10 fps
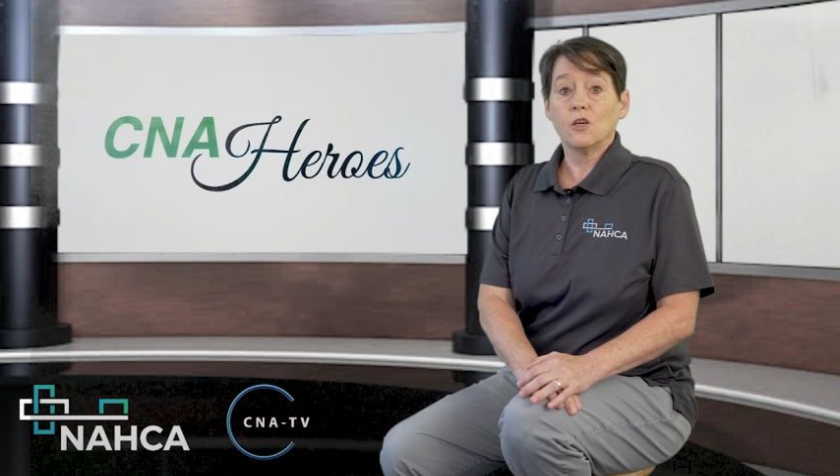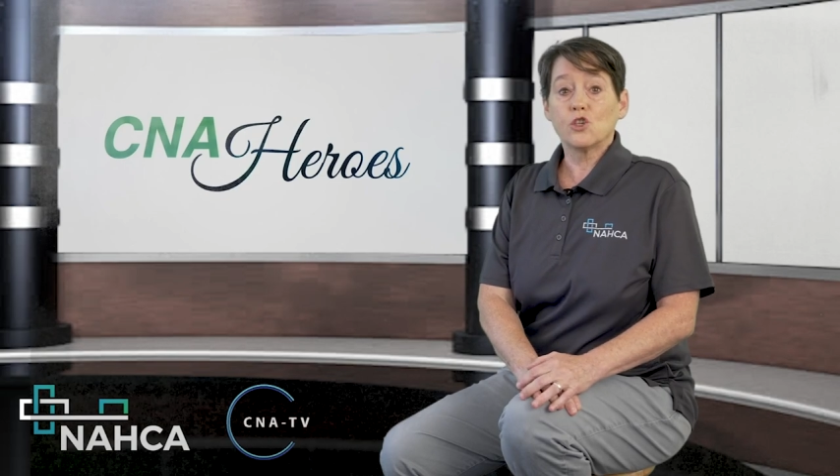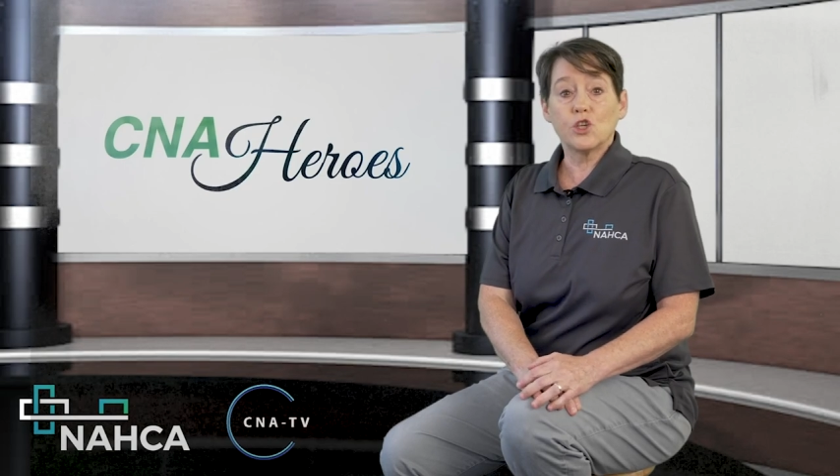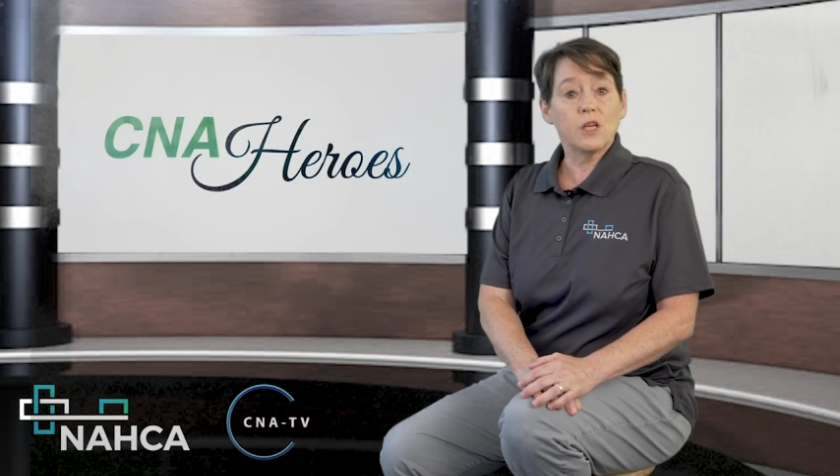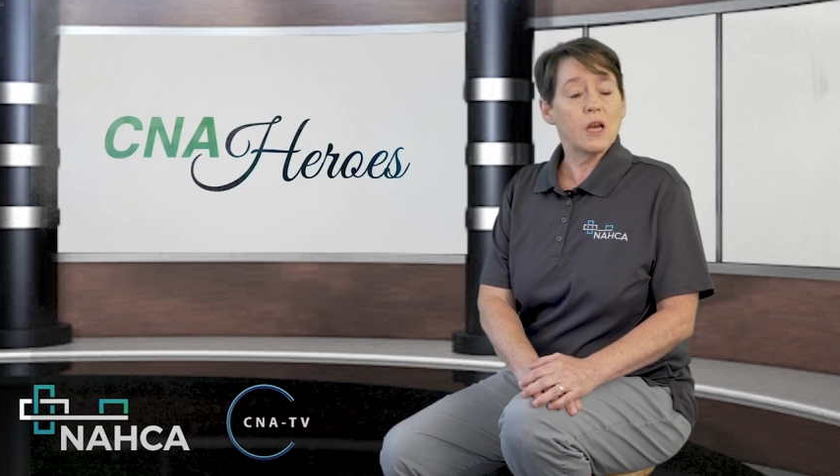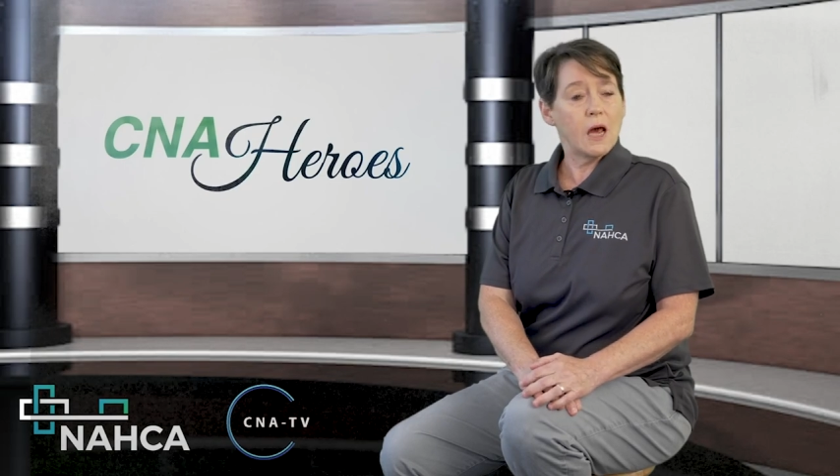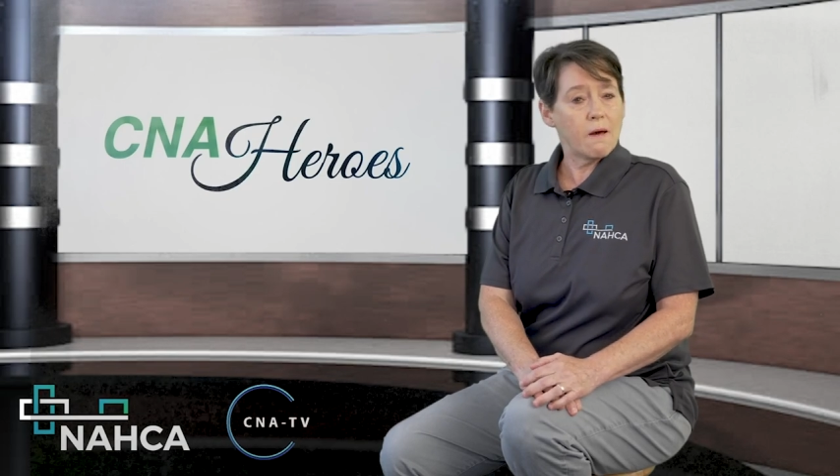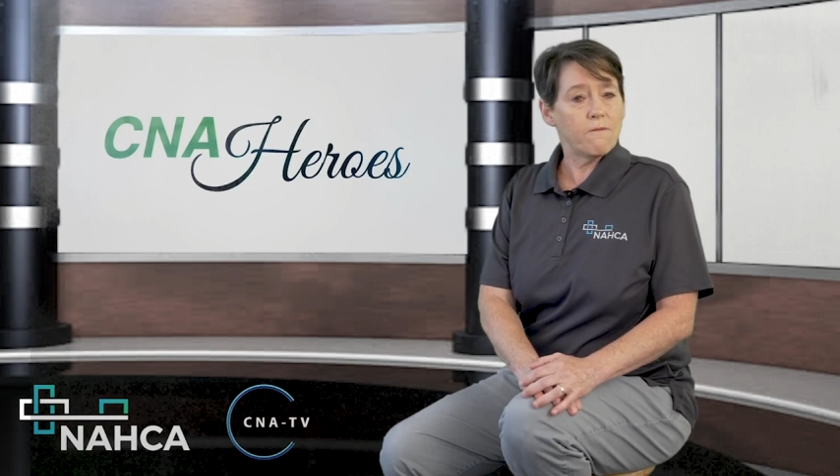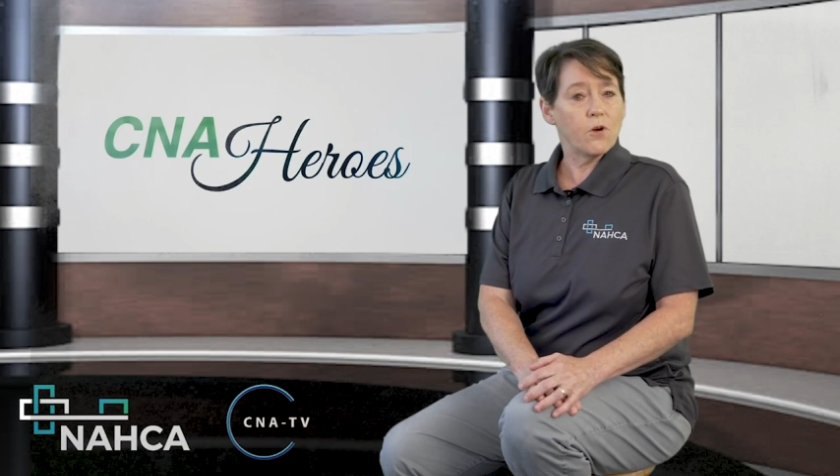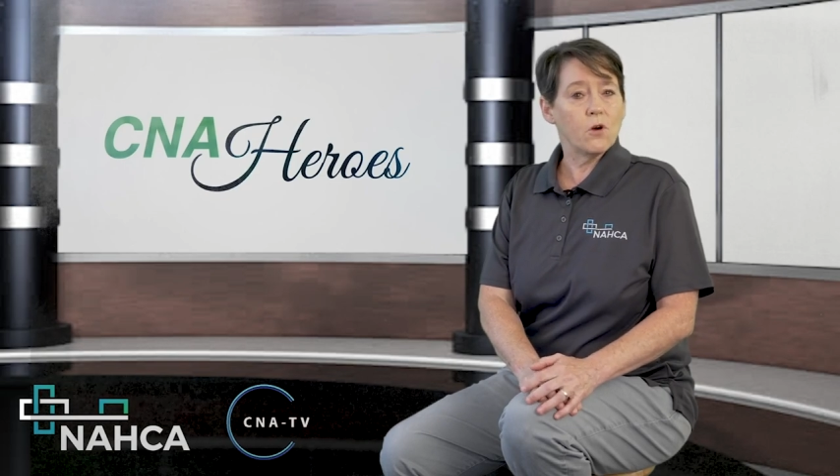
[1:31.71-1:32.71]
should
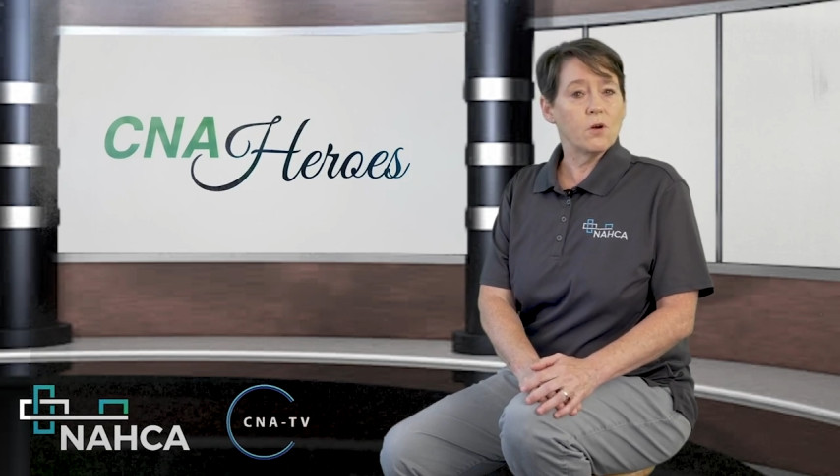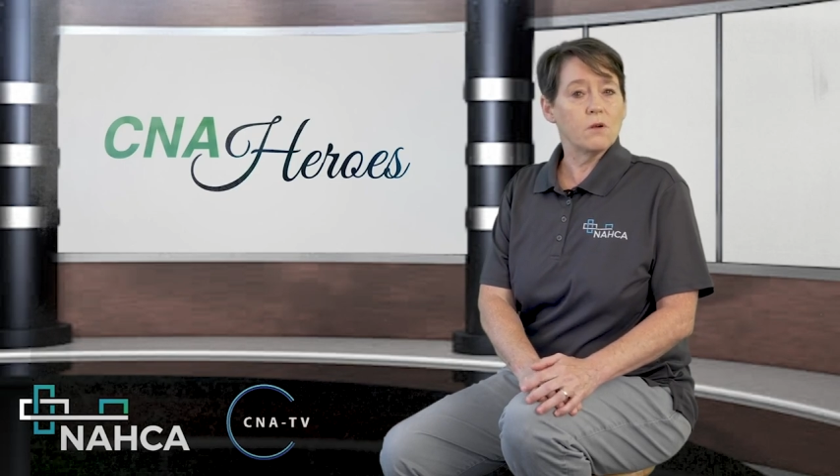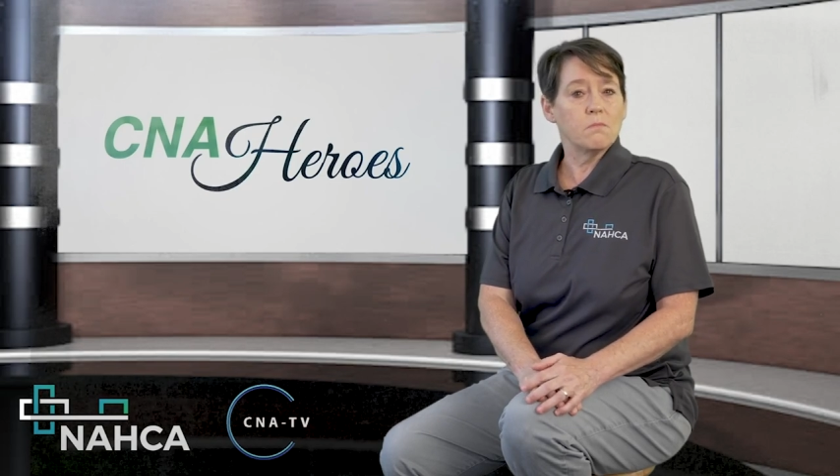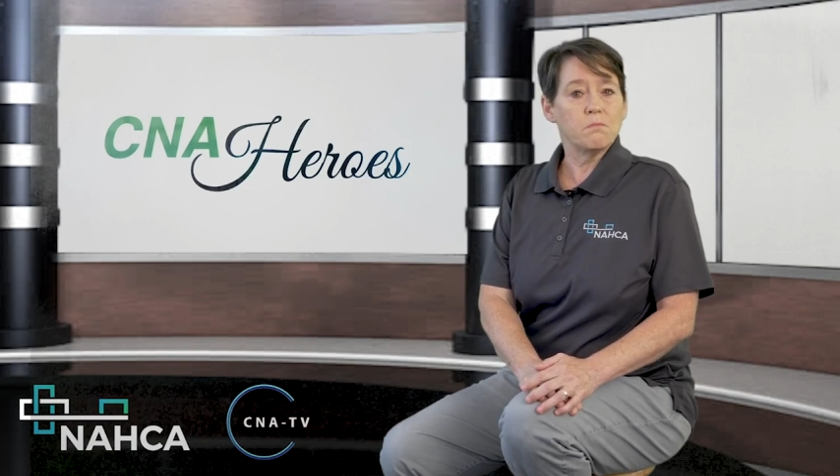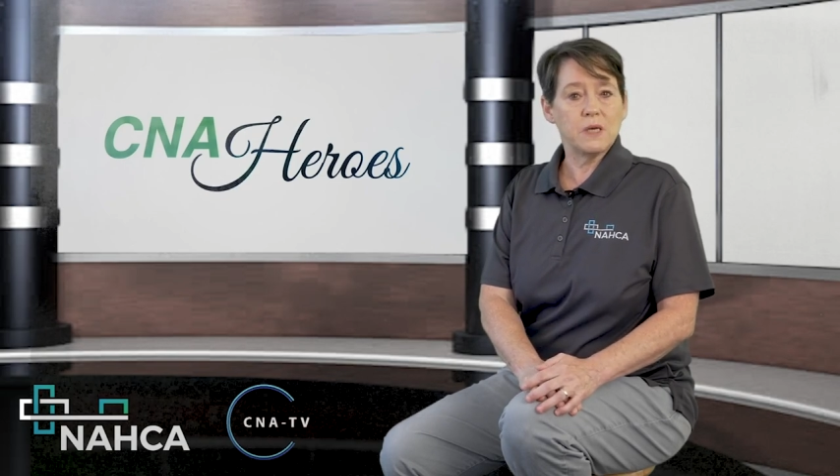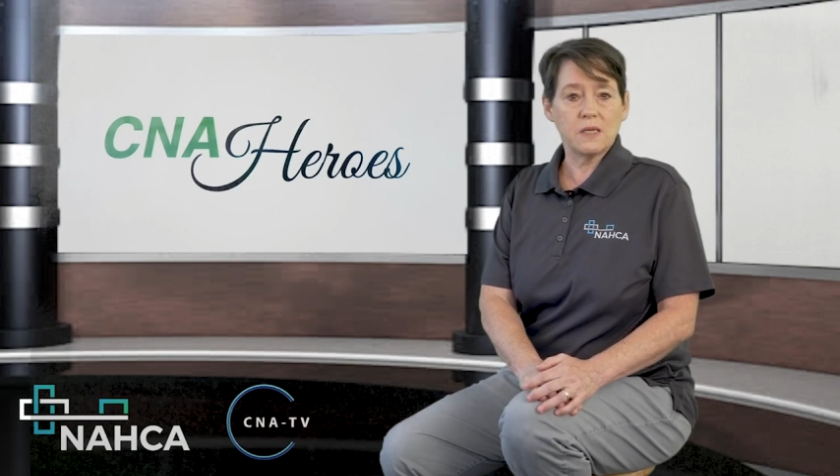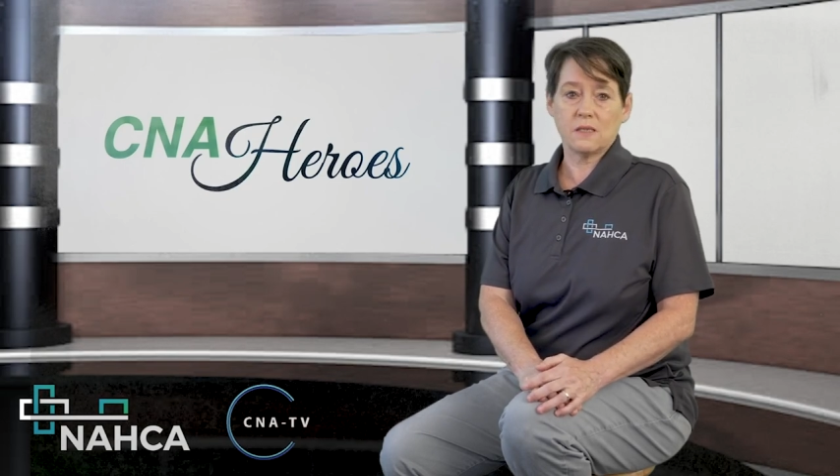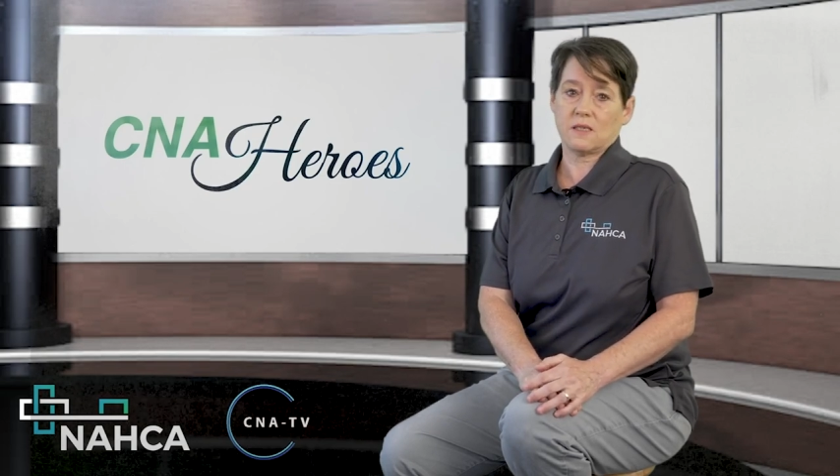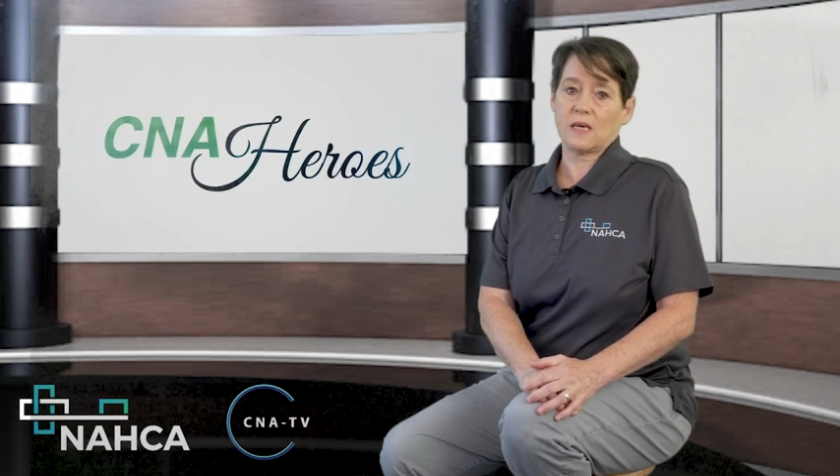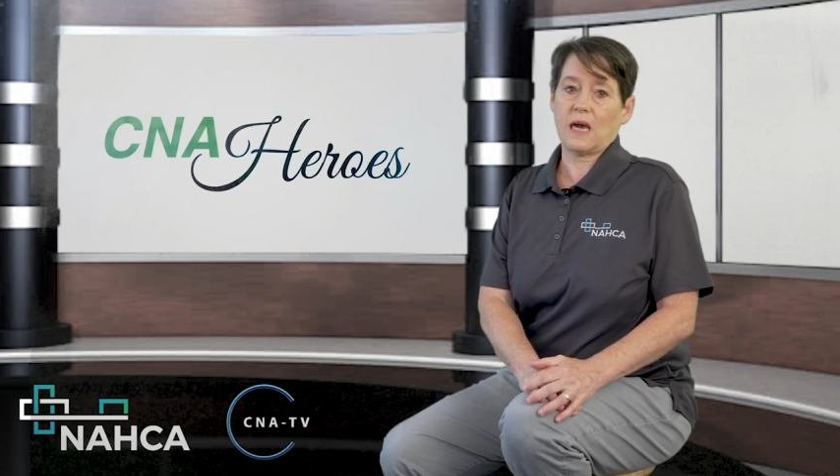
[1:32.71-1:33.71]
never be
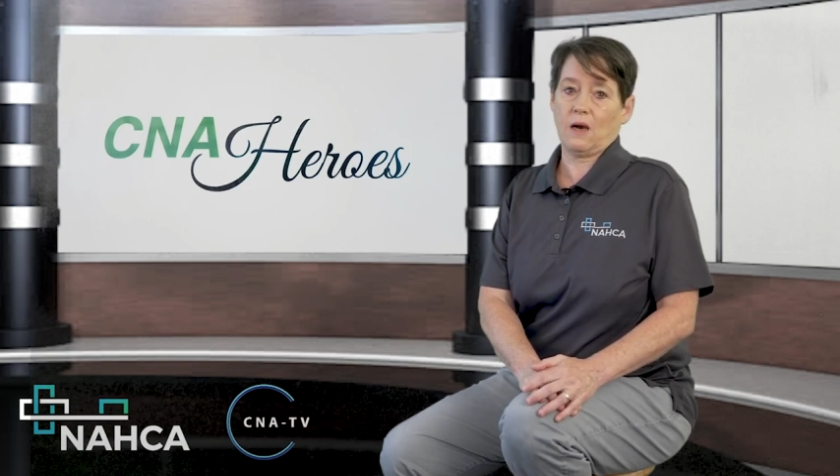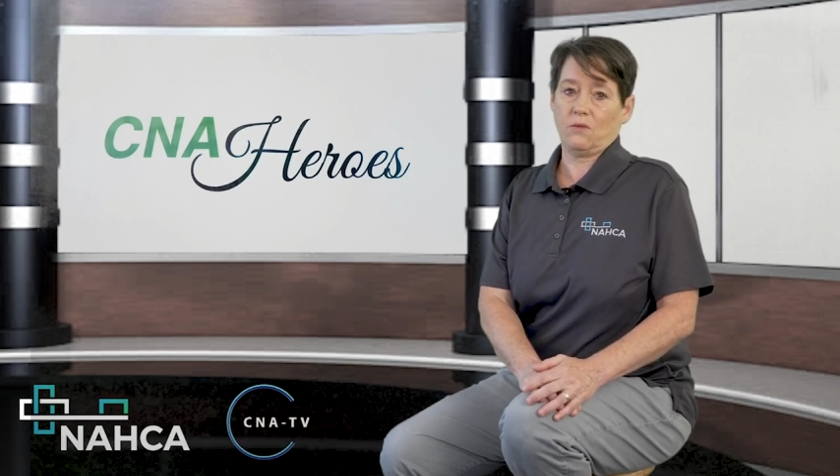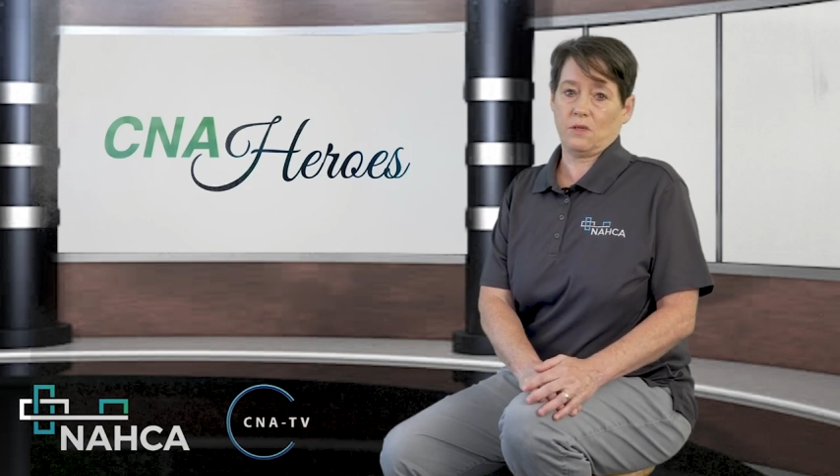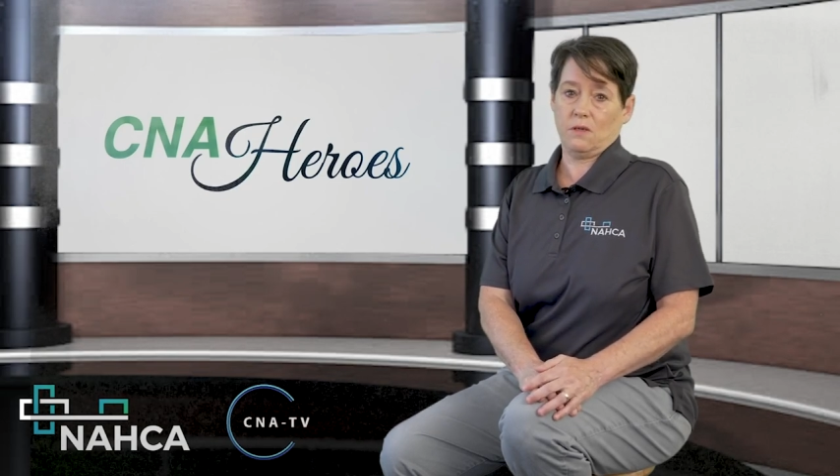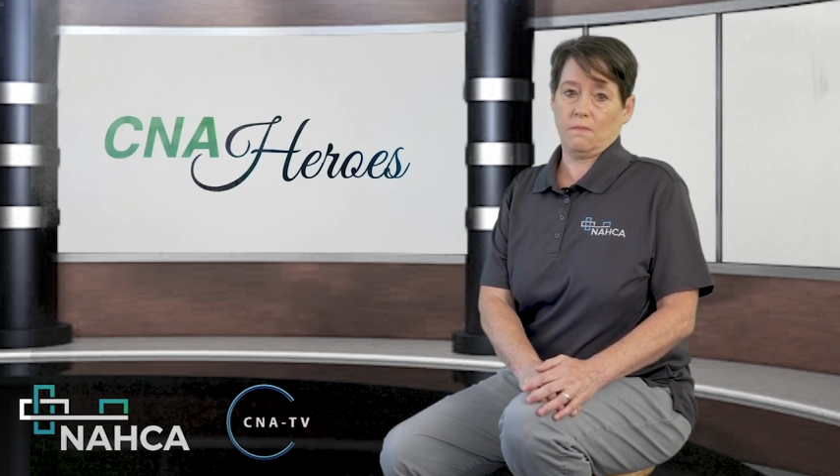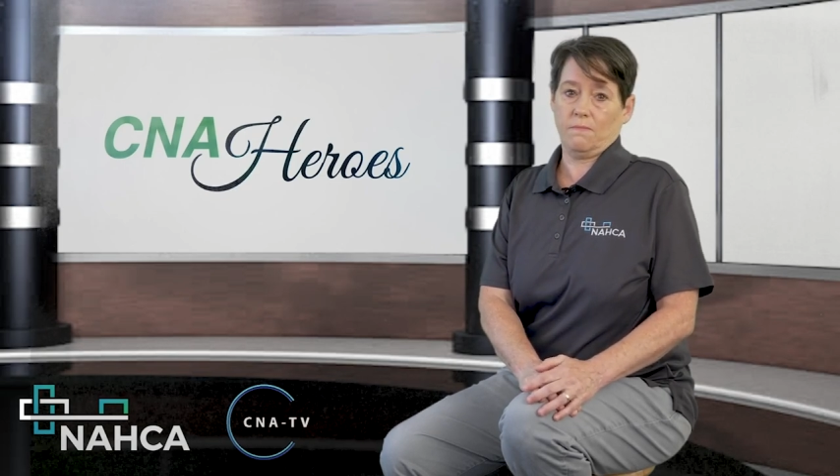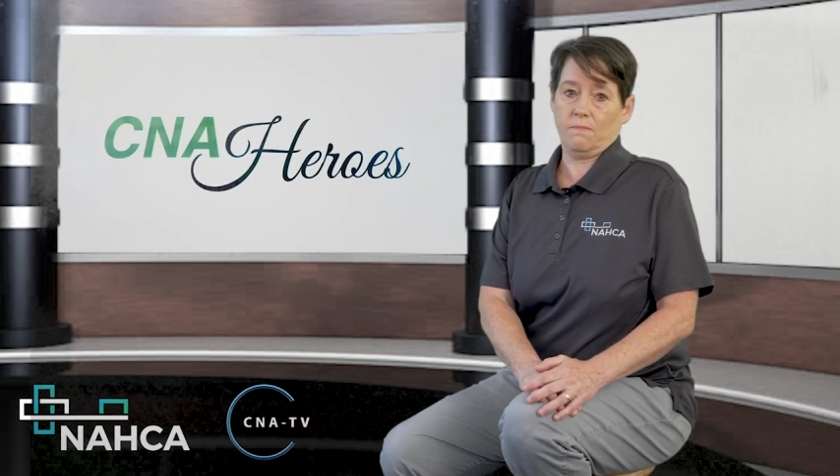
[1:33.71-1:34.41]
discounted.